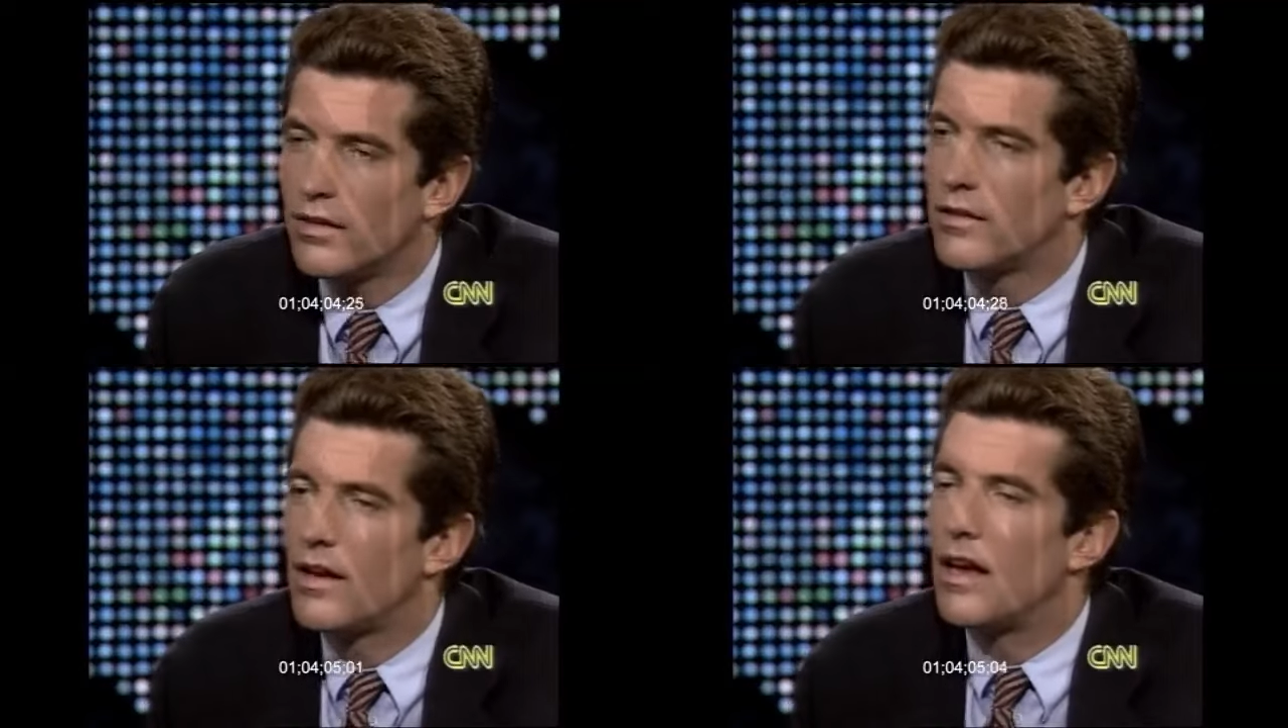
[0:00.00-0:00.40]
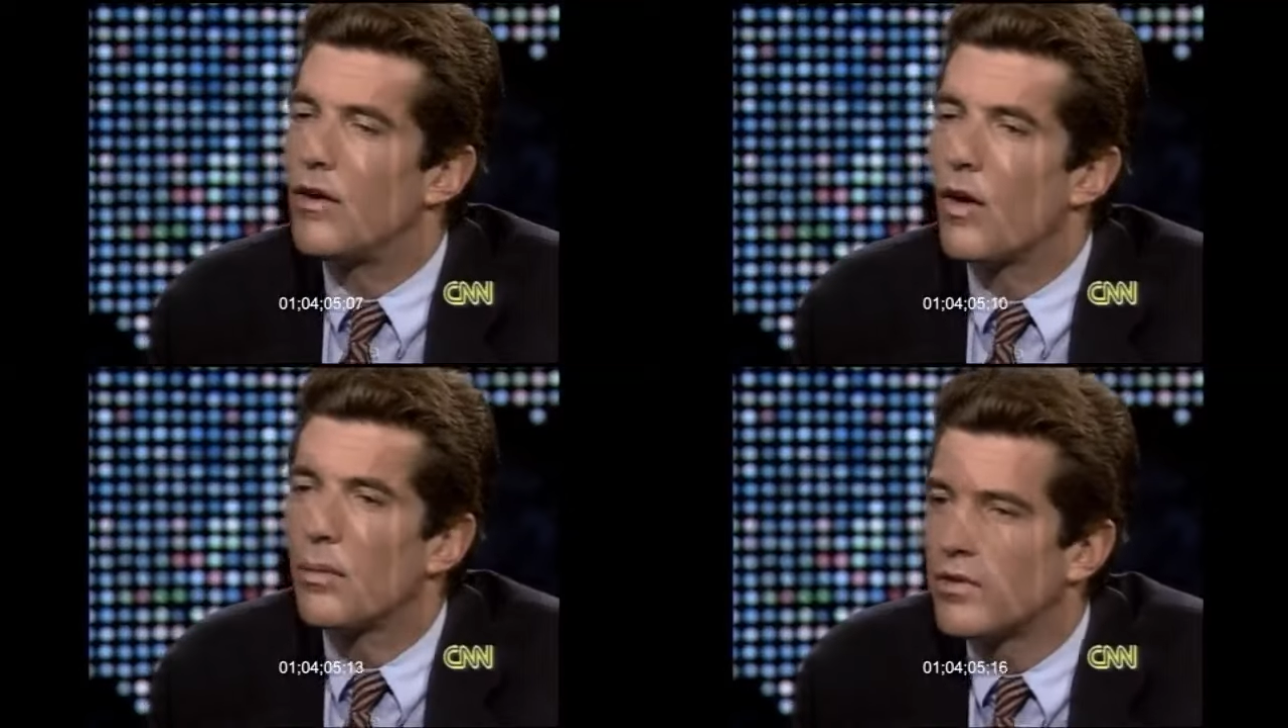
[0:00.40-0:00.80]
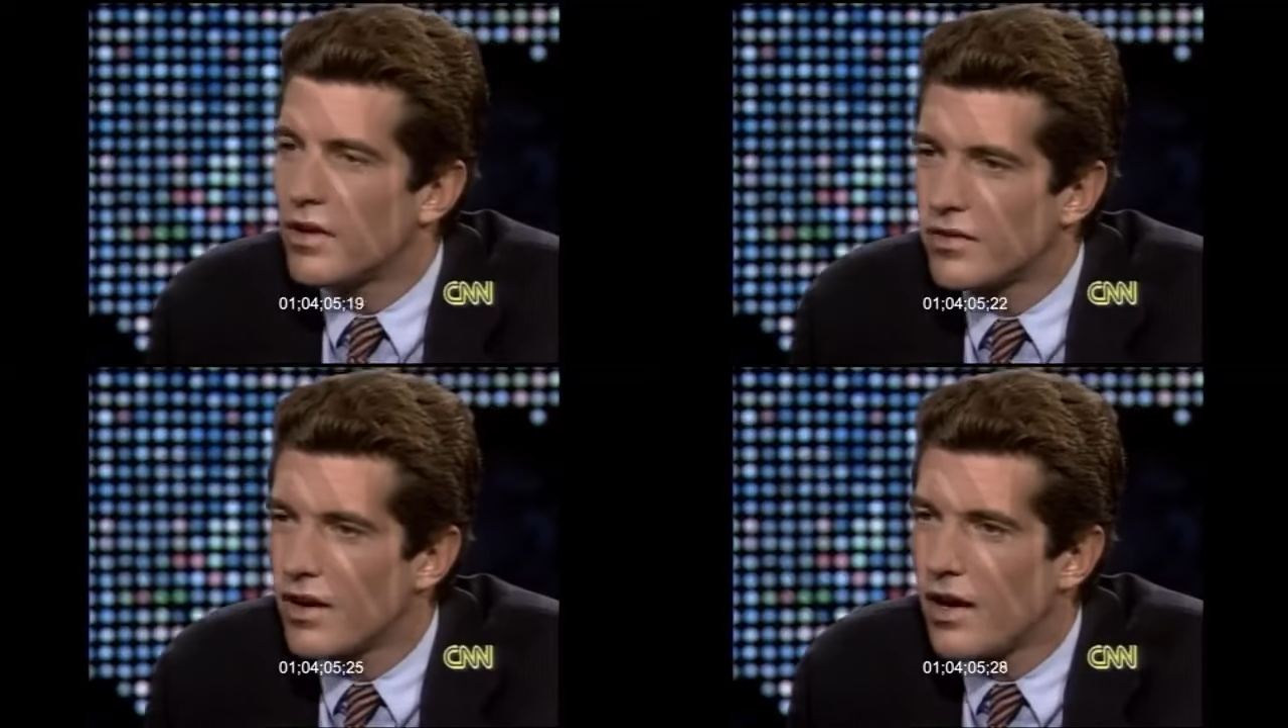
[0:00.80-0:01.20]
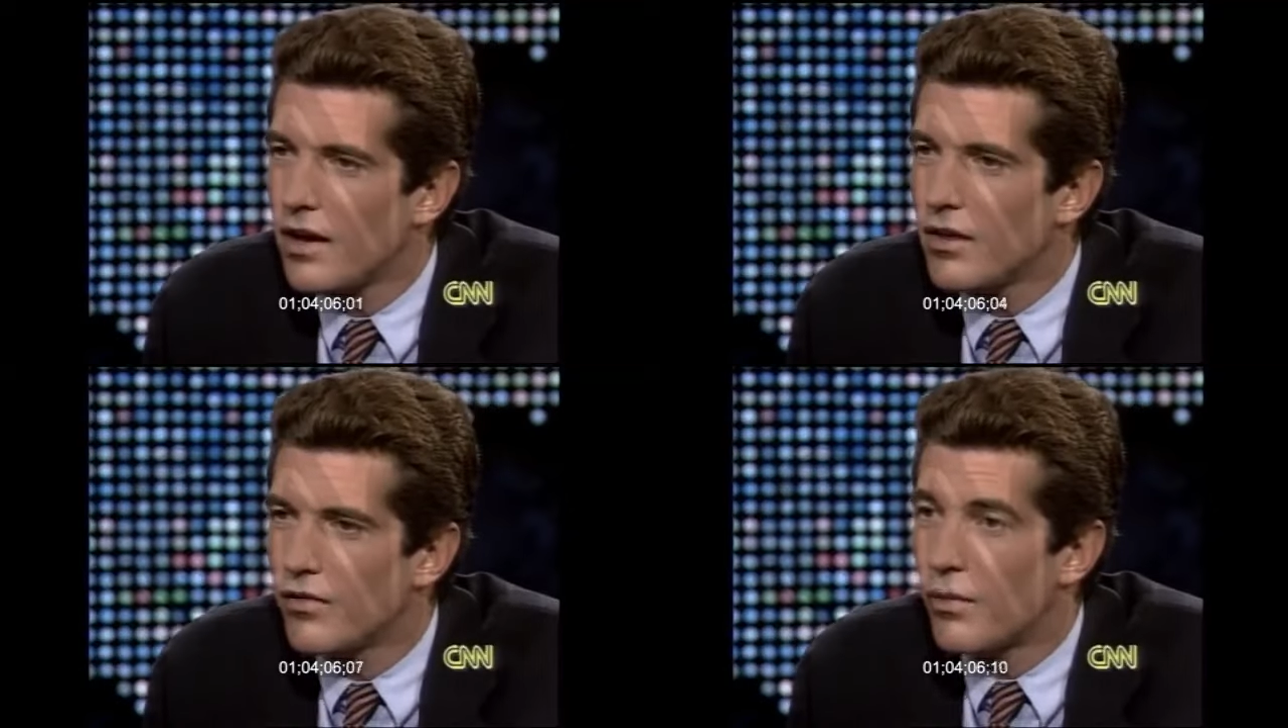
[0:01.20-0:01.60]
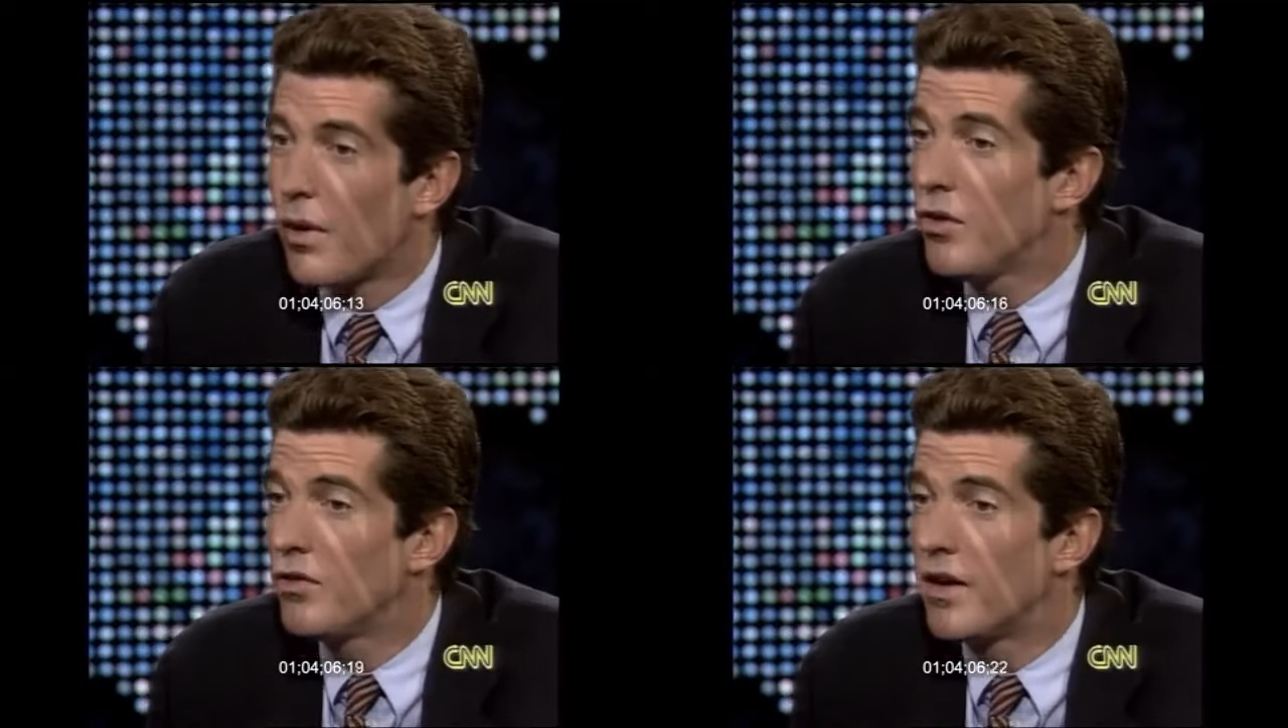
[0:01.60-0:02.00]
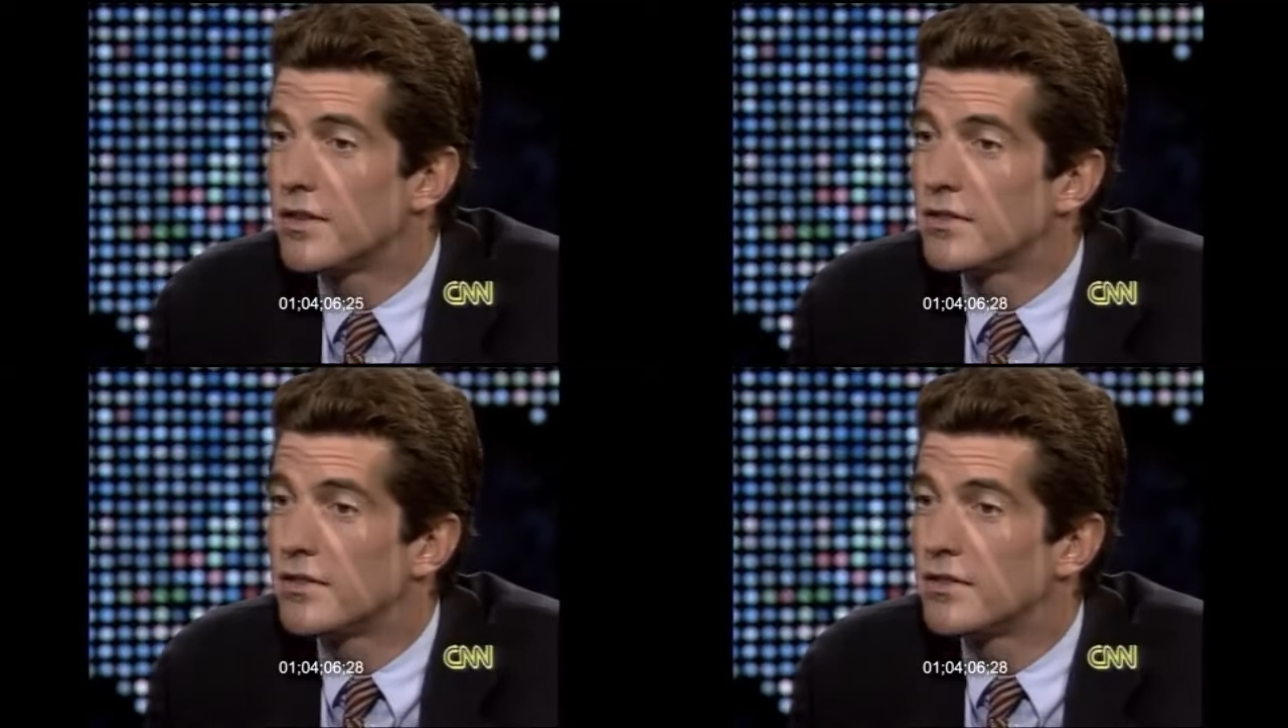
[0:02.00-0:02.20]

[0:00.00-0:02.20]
it's enormously exciting for both of us.